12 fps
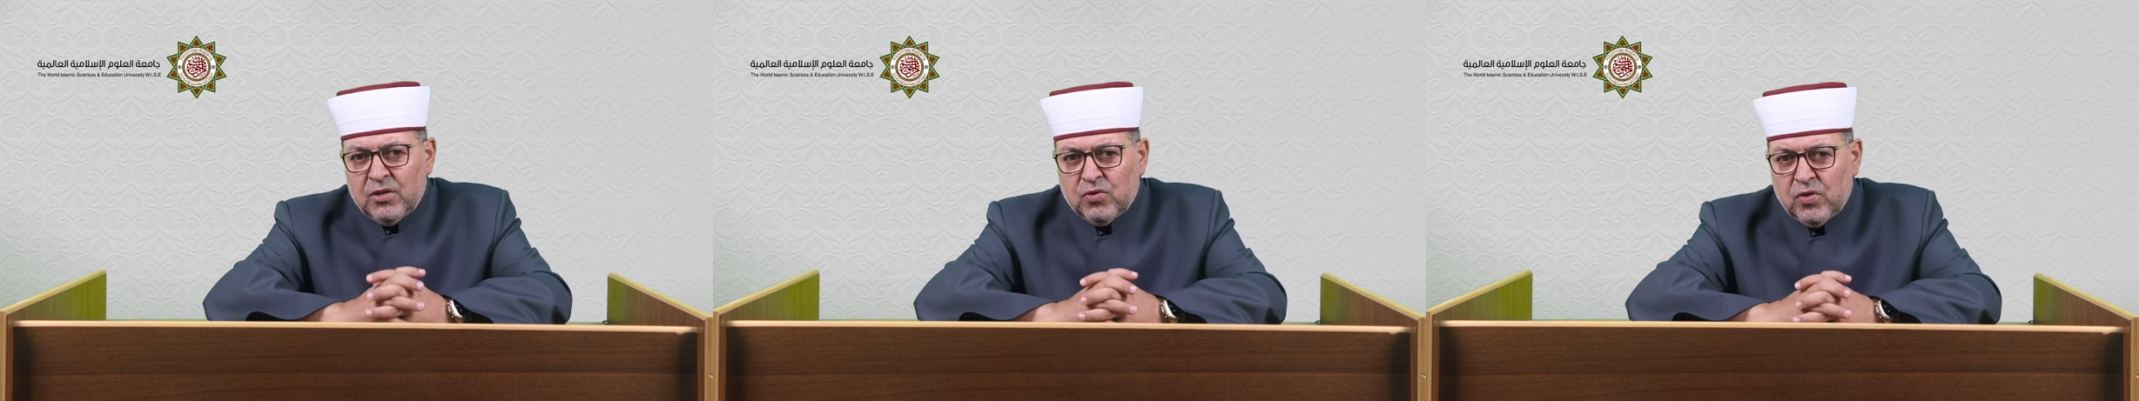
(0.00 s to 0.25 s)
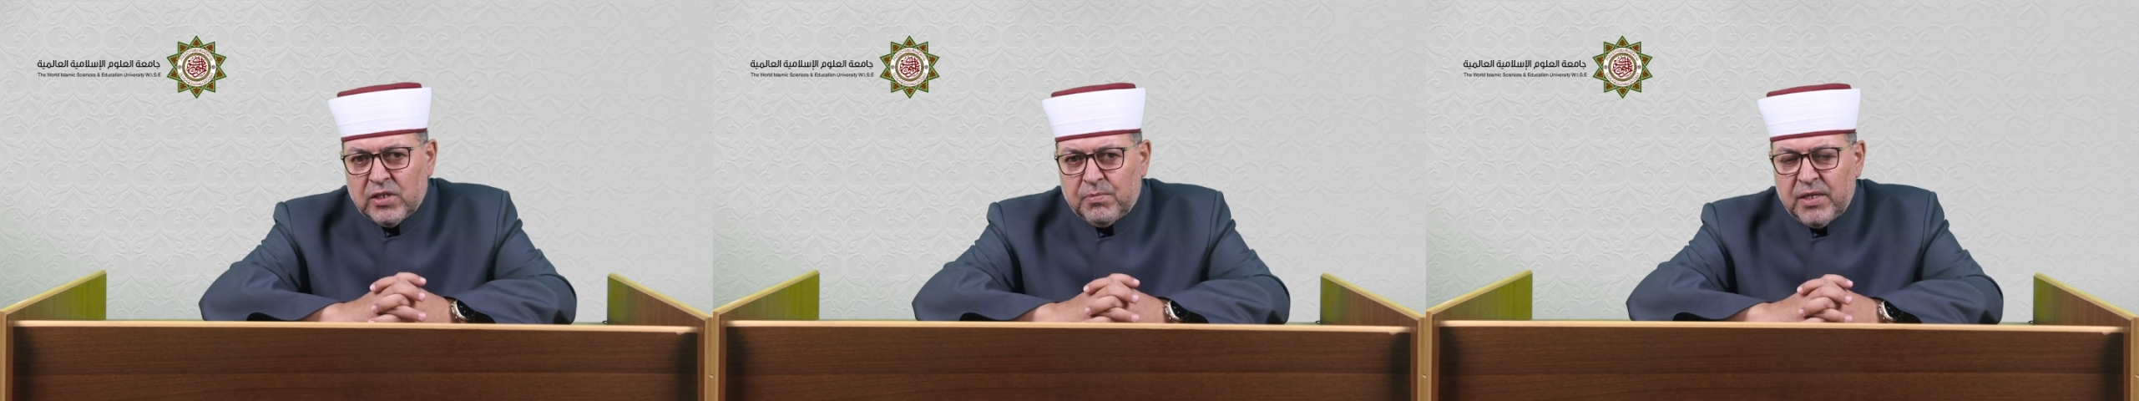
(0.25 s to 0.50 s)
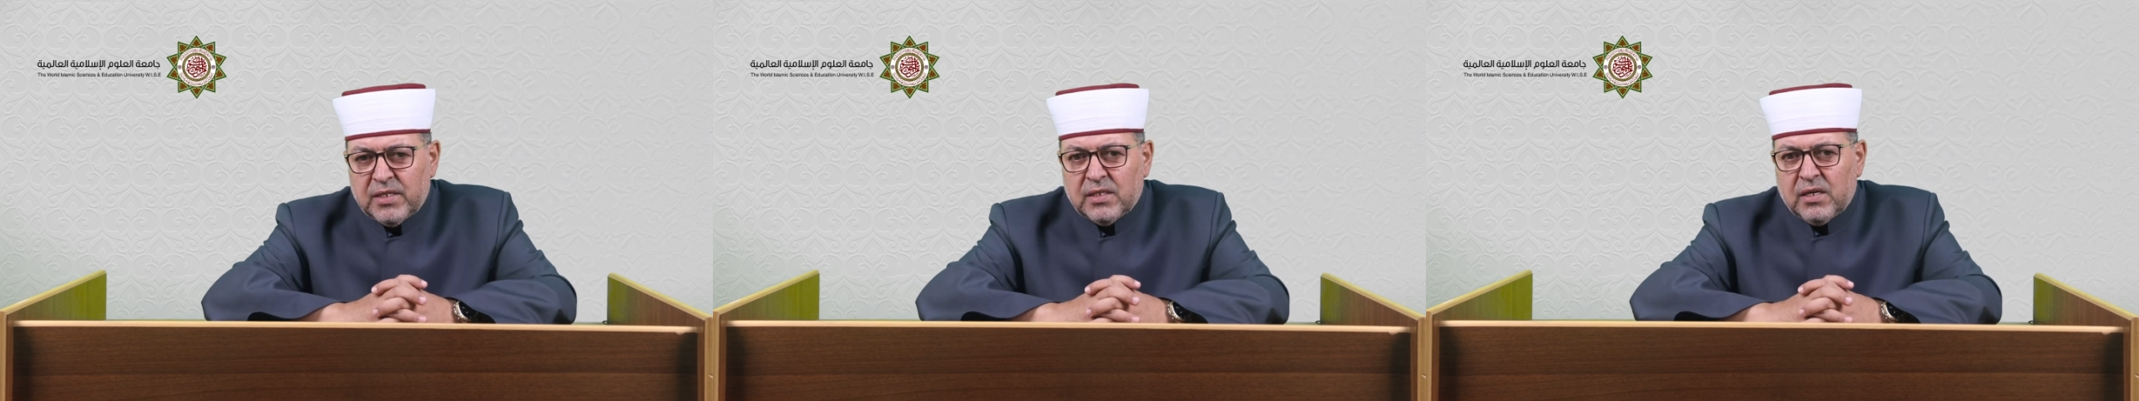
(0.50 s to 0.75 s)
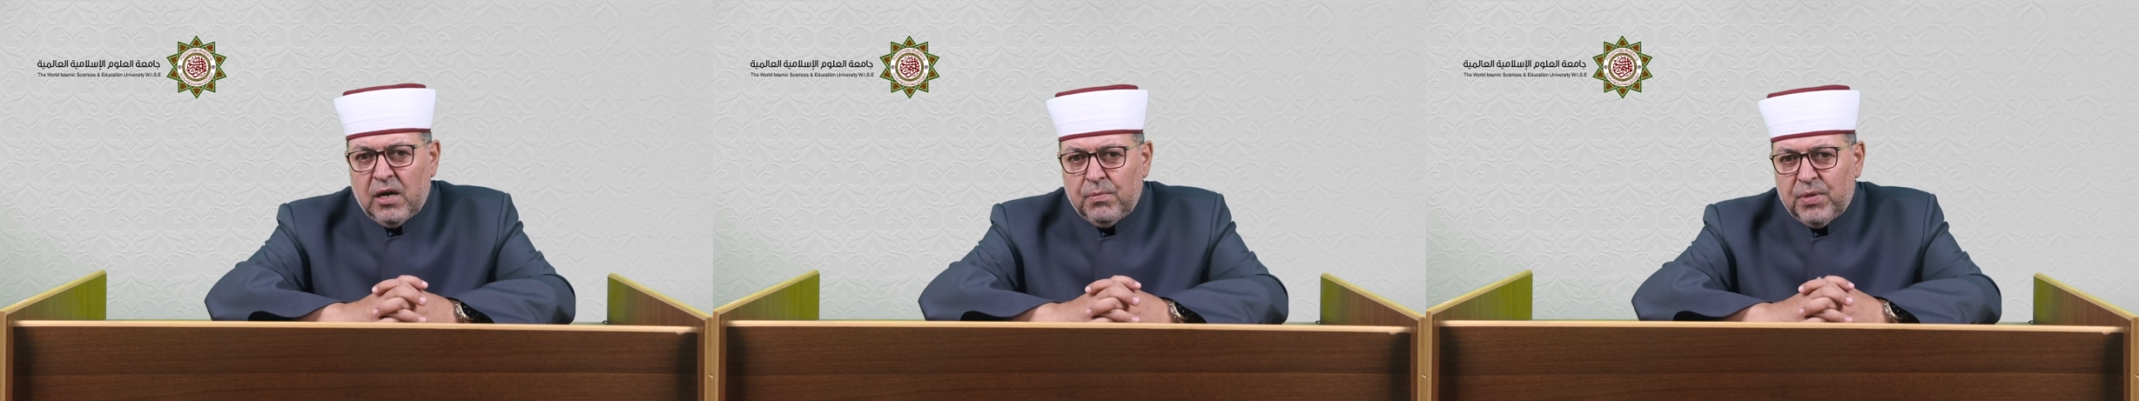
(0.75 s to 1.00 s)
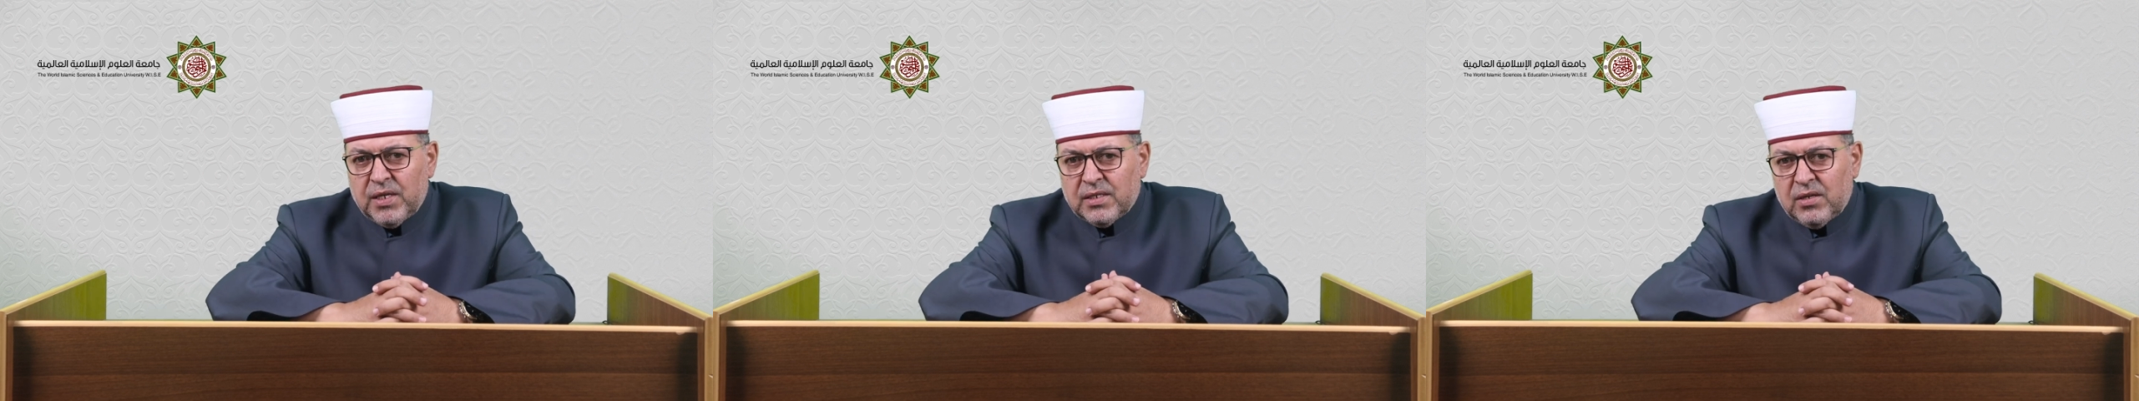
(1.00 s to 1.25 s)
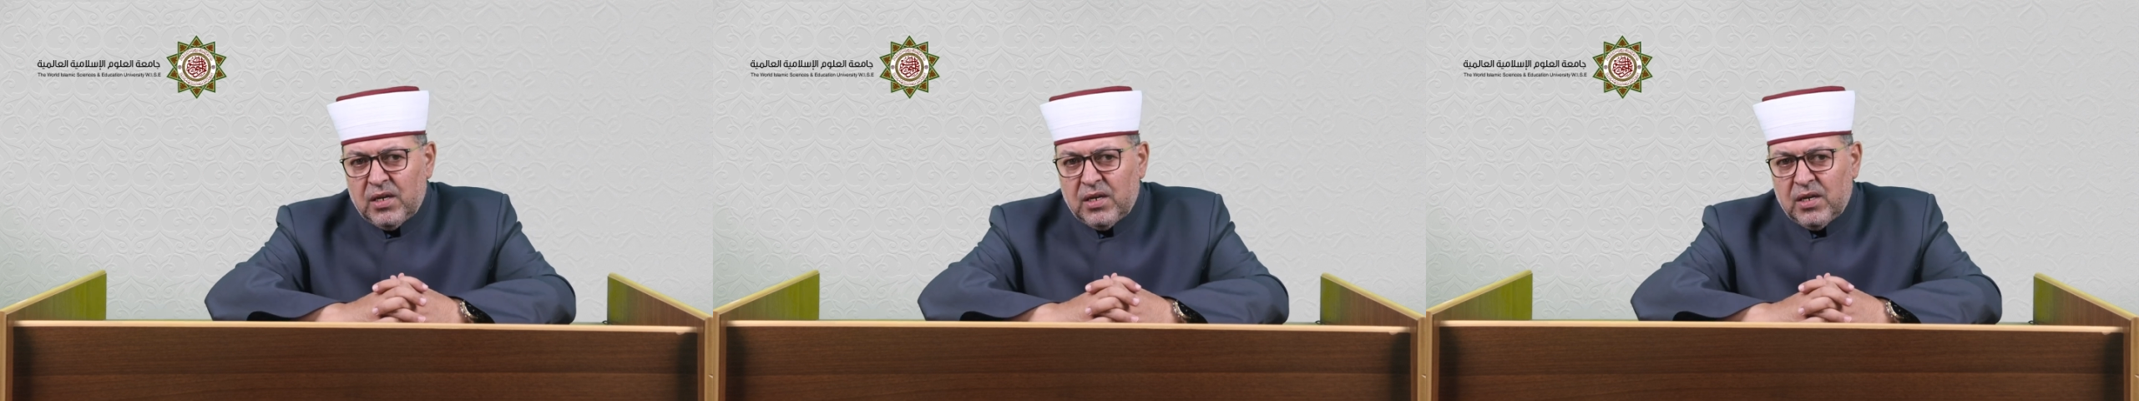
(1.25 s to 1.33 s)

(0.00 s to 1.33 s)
to express complex